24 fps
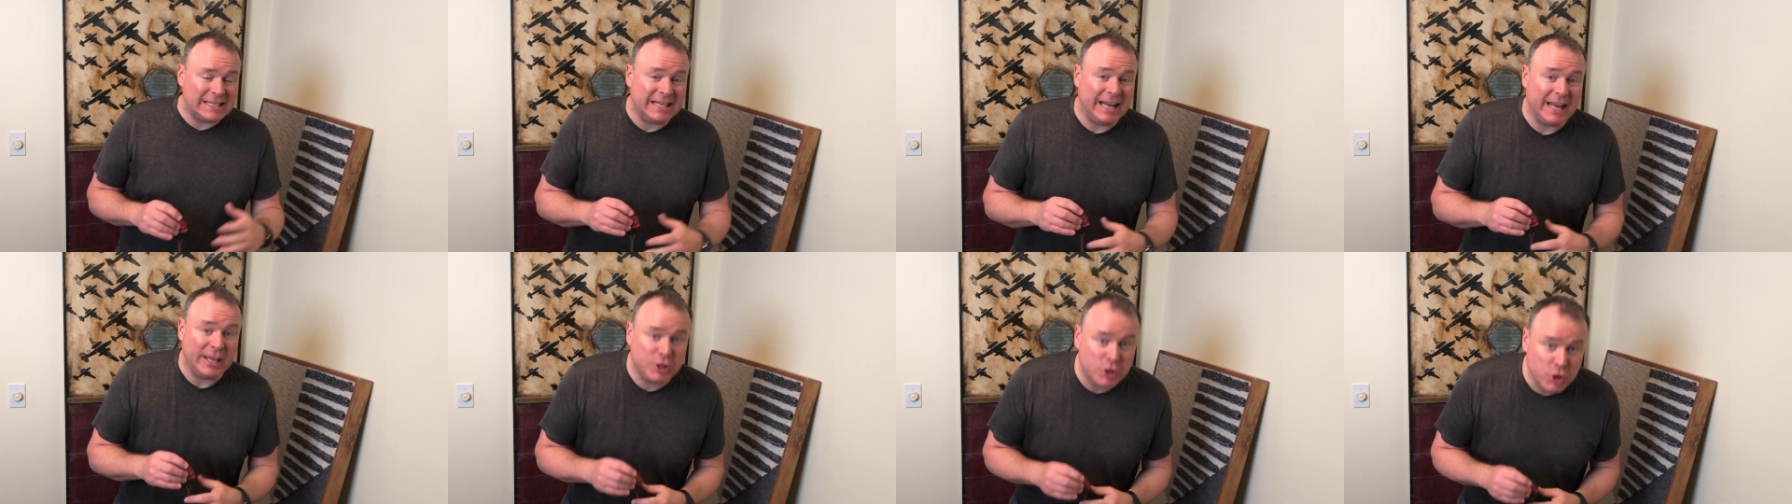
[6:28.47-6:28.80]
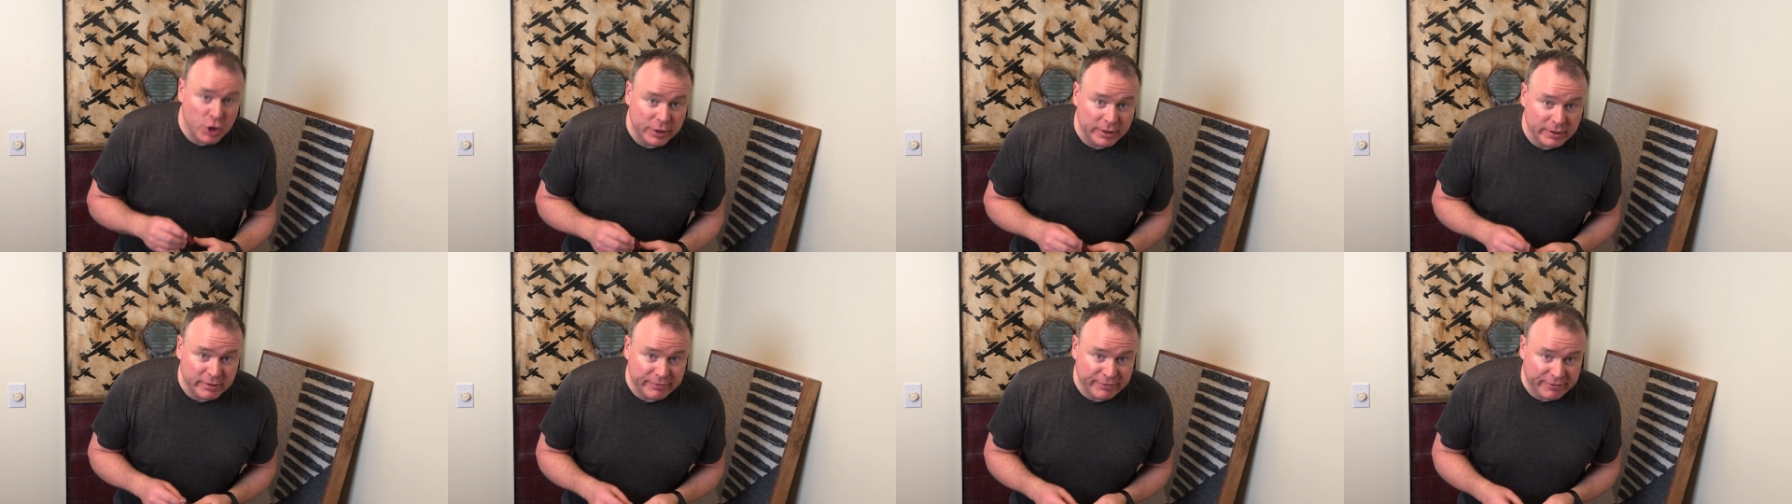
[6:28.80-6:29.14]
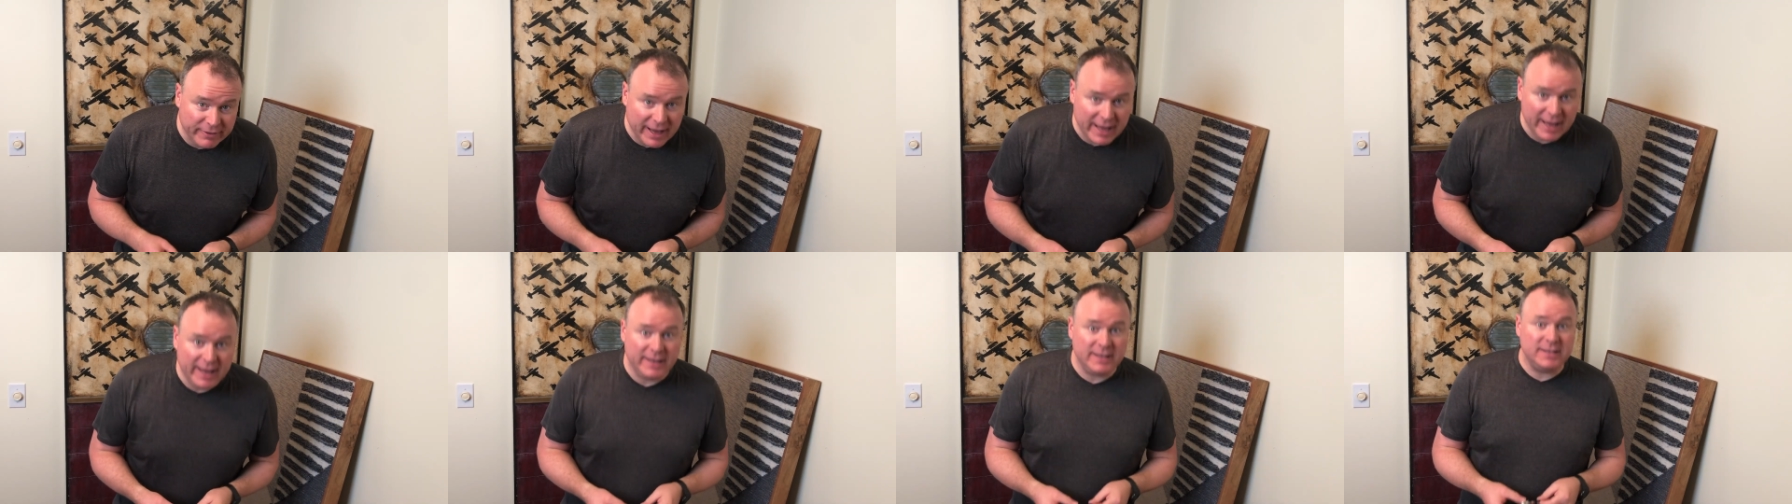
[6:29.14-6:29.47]
and I couldn't
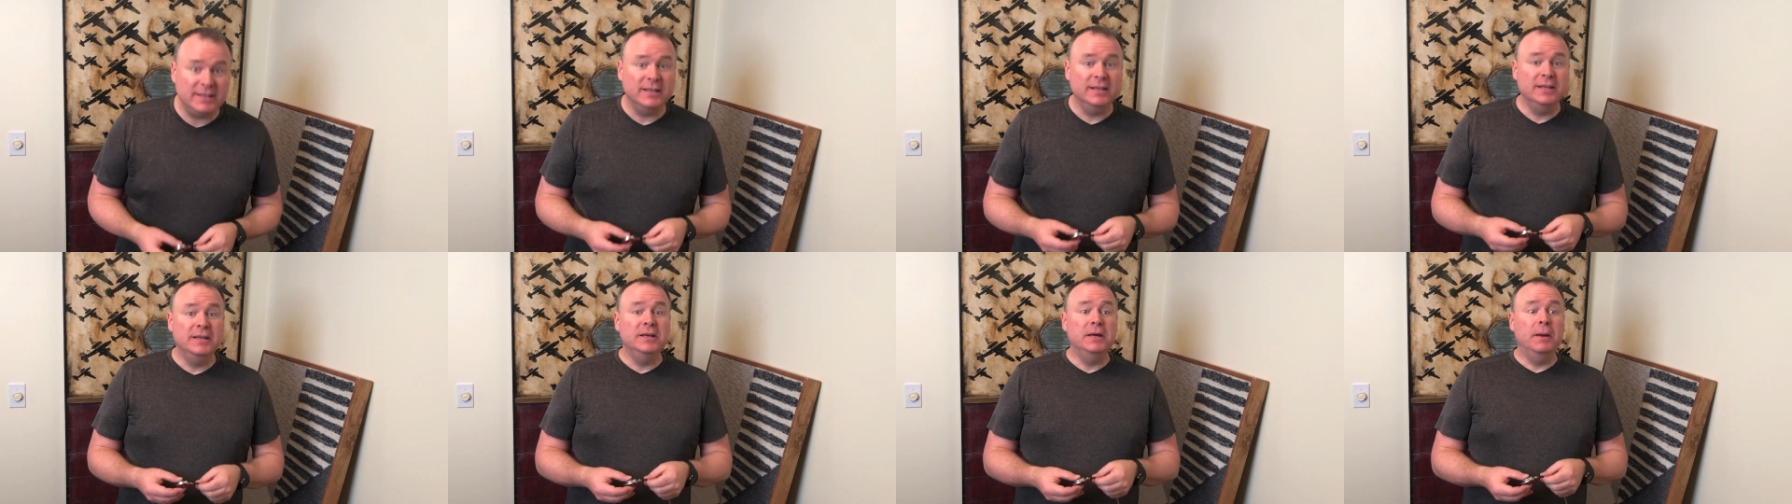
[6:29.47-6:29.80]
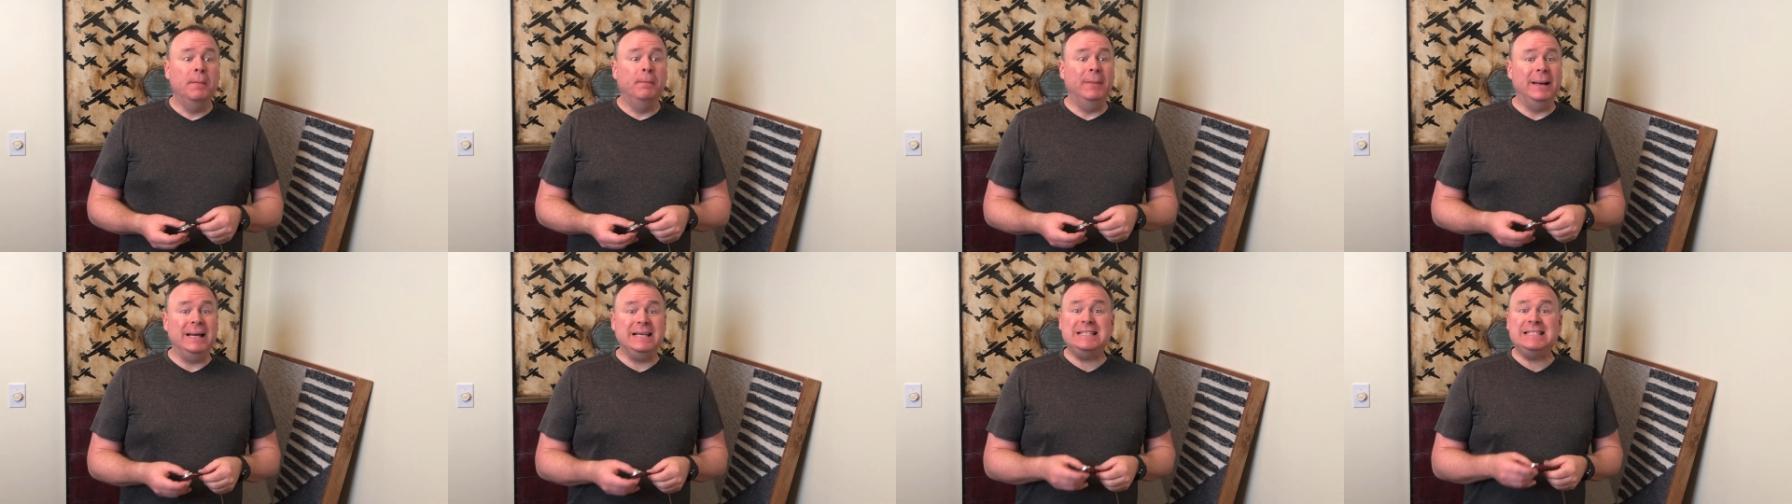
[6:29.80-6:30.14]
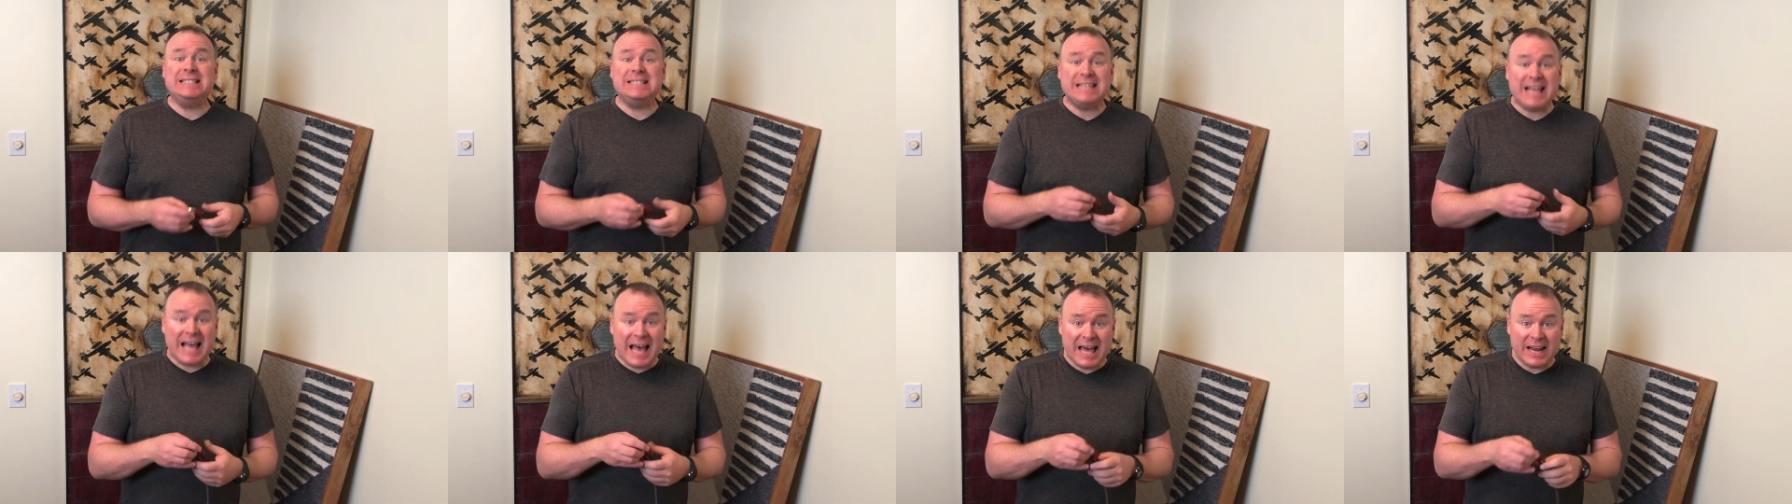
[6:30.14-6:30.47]
find my
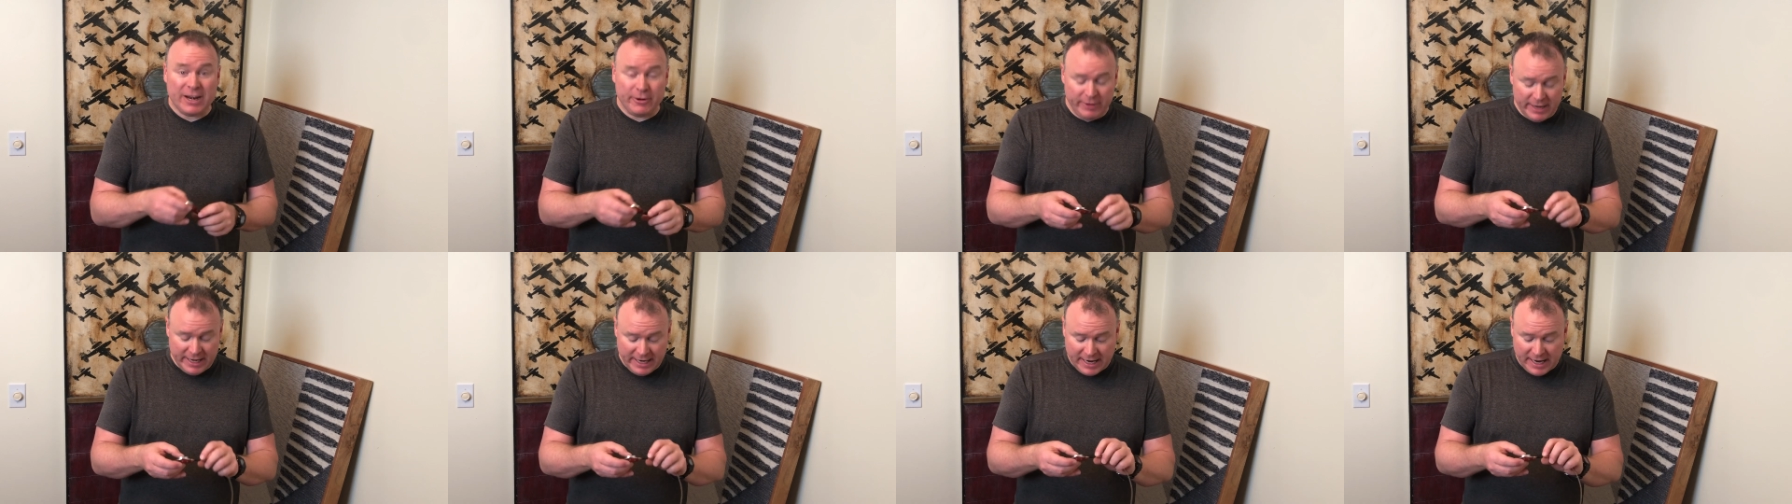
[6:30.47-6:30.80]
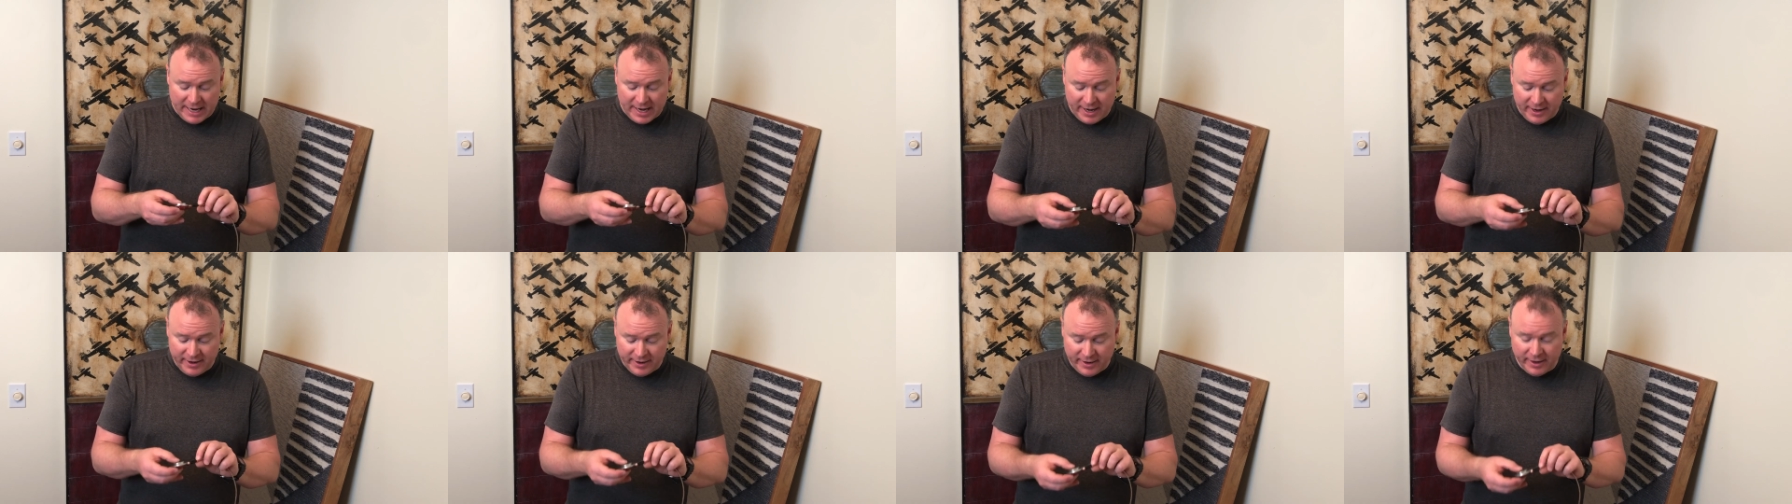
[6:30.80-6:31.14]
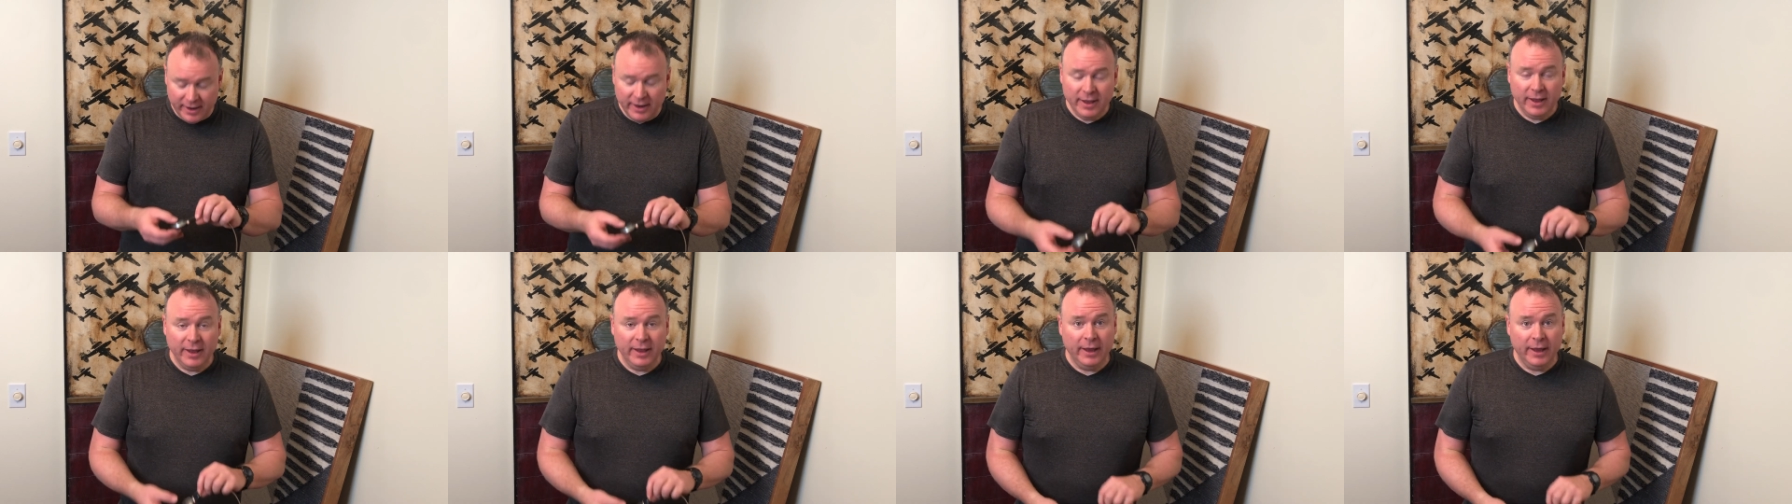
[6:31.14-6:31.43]
soldering iron,